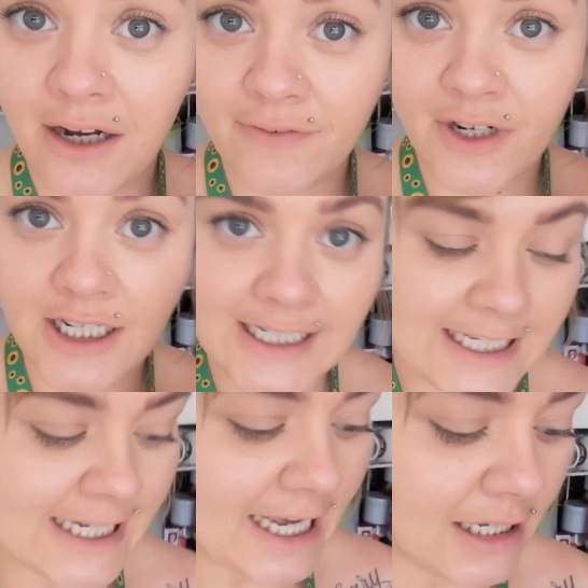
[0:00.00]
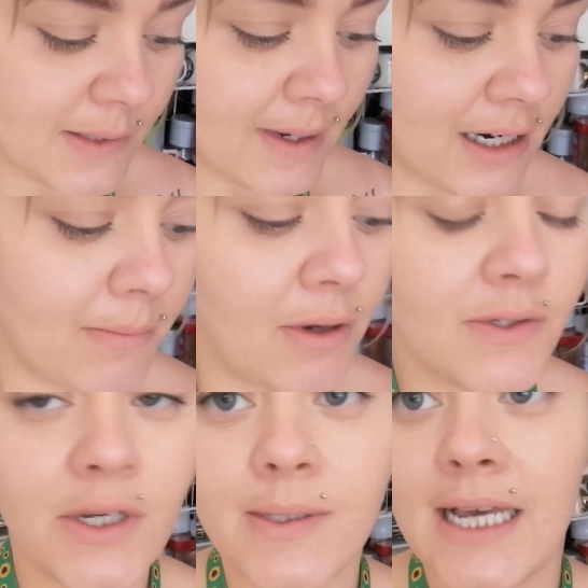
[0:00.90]
I forgot to say as well, I'm
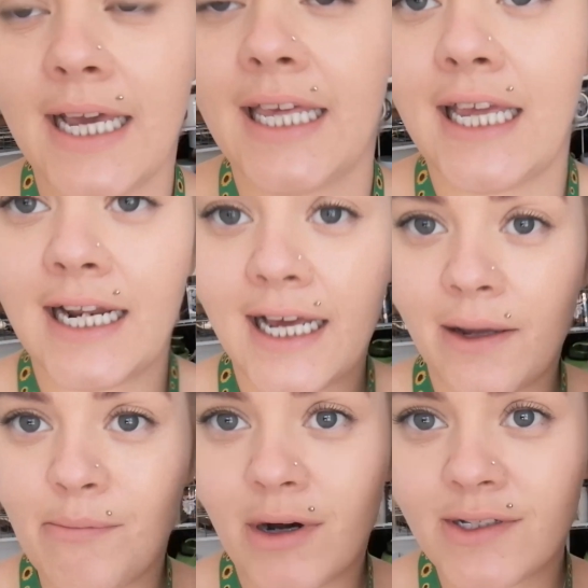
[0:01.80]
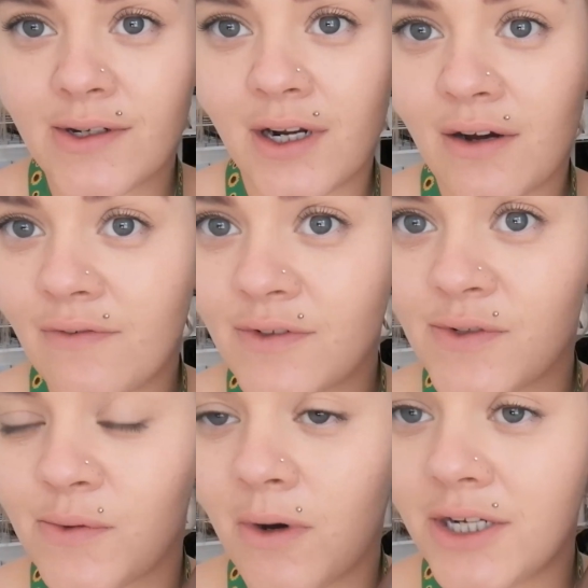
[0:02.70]
also taking a bottle of
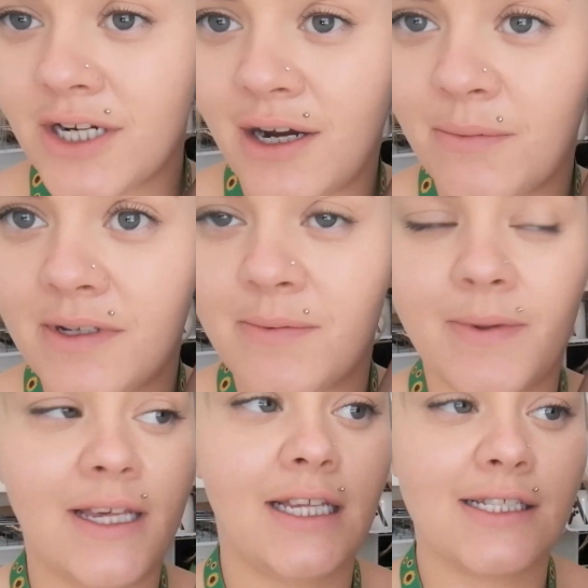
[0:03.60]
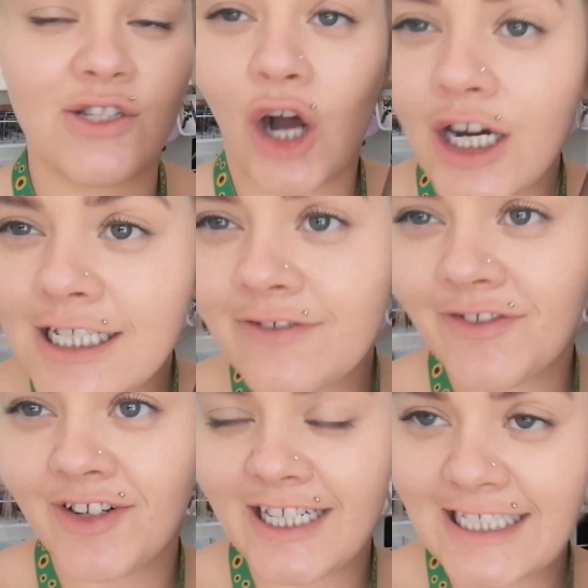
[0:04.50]
squash out with me. It's nice
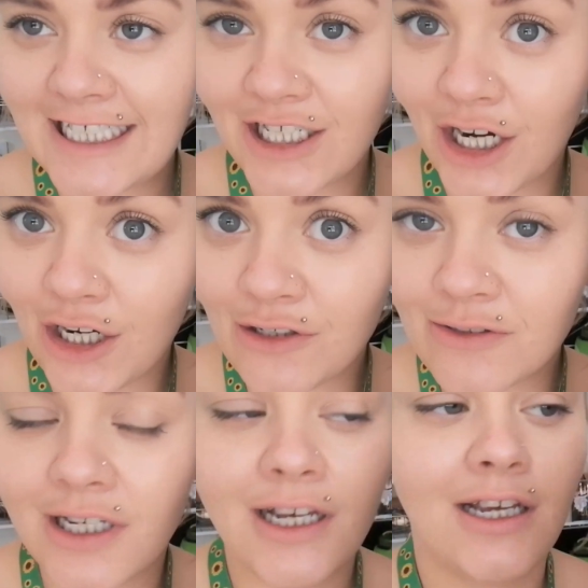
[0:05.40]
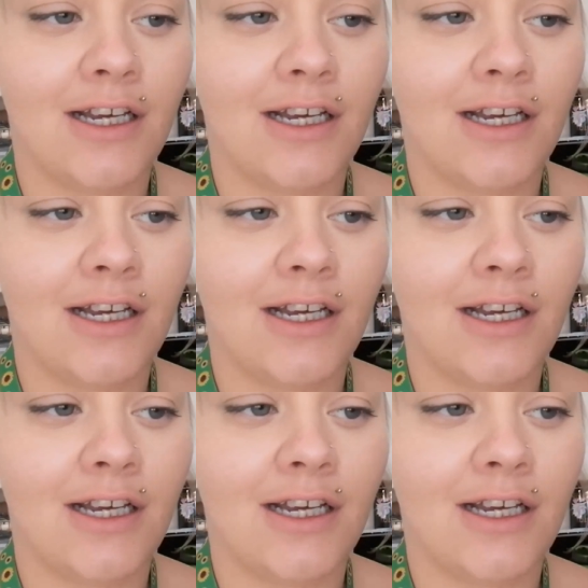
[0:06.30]
and freezing cold.